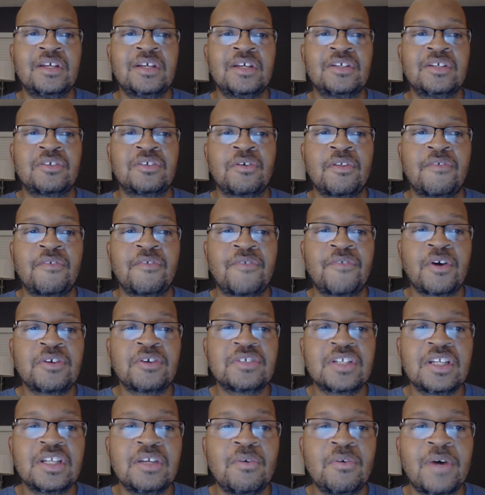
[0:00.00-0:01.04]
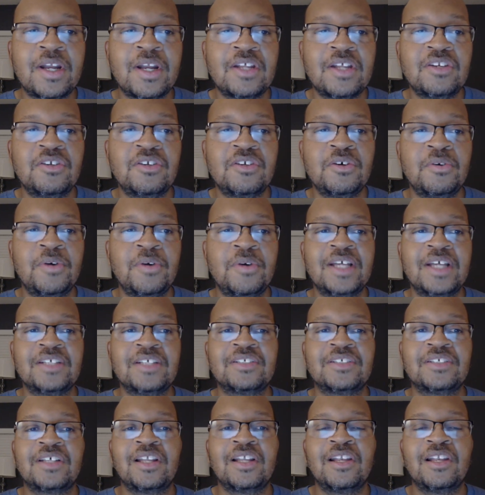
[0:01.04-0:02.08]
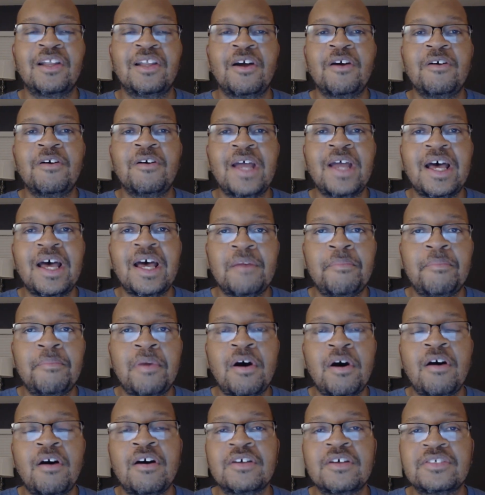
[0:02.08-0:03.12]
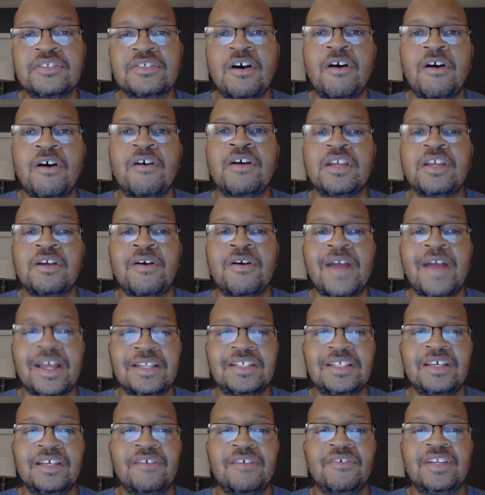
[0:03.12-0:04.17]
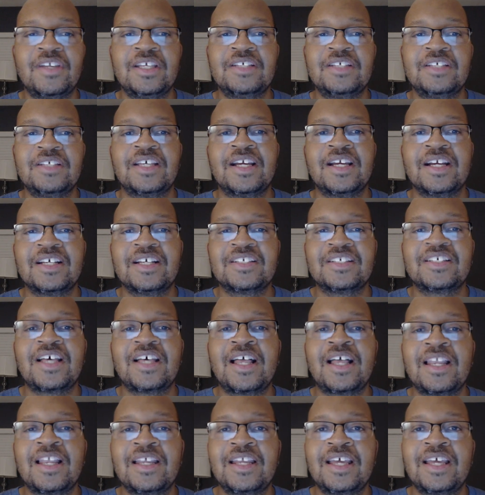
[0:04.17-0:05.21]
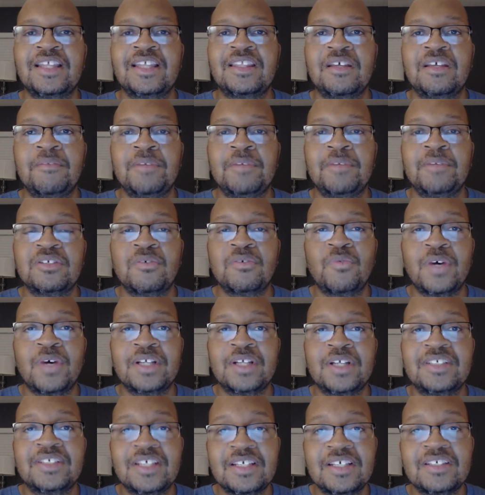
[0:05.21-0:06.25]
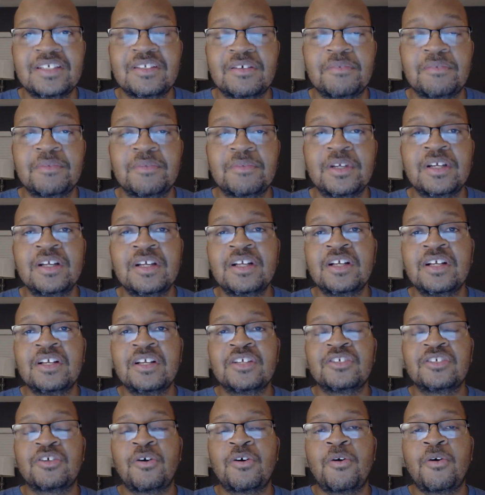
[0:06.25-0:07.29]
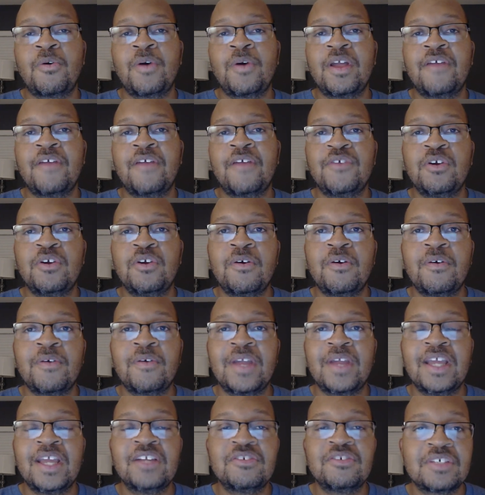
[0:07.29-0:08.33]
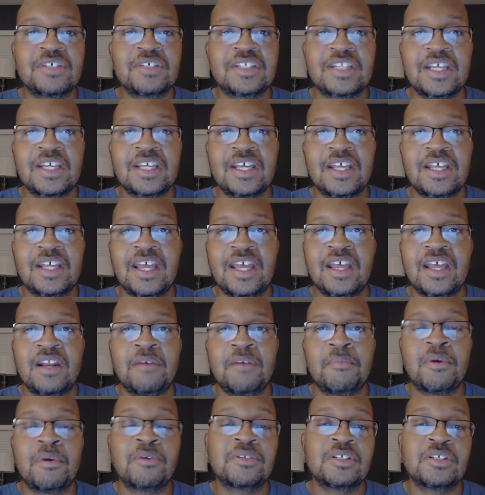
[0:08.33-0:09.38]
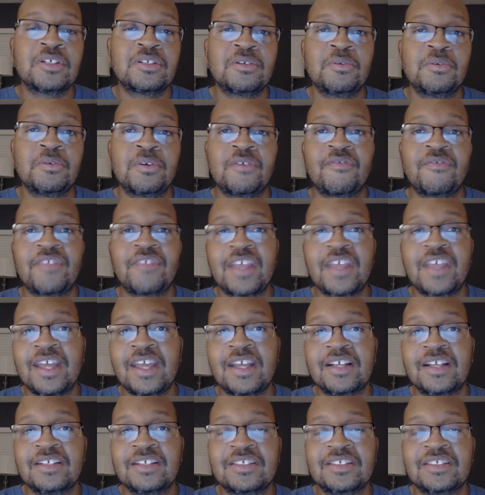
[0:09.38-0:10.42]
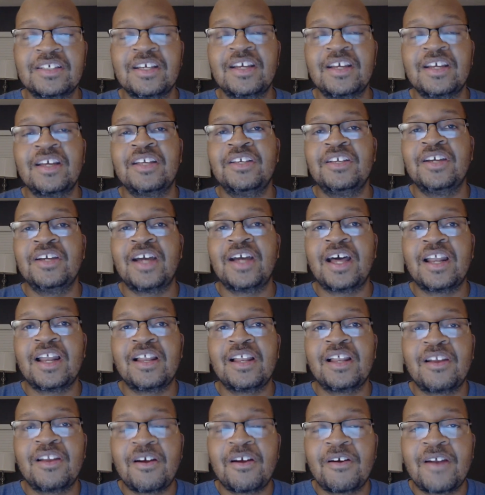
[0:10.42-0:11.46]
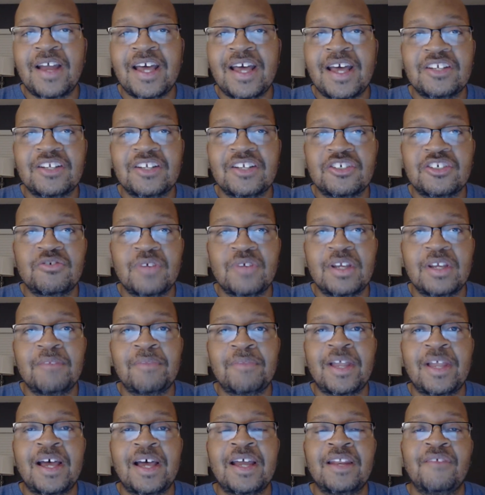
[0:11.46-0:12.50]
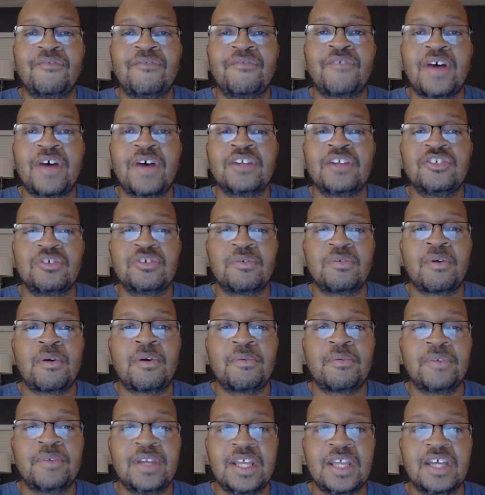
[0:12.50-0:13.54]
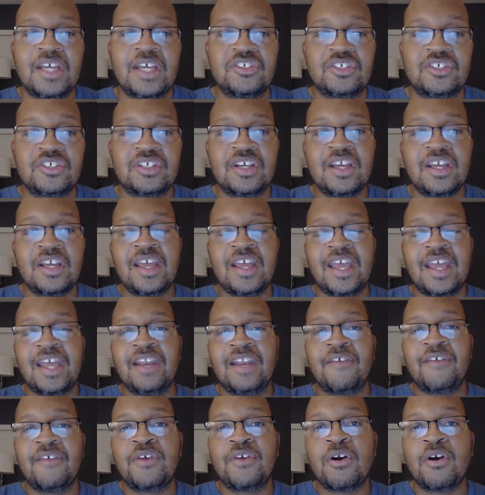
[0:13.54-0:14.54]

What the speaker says: So the first thing you want to do is learn how to pause all your activities and consolidate them into one system. So if you're interested in a multitude of things, you got to learn how to streamline and find your own niche. And if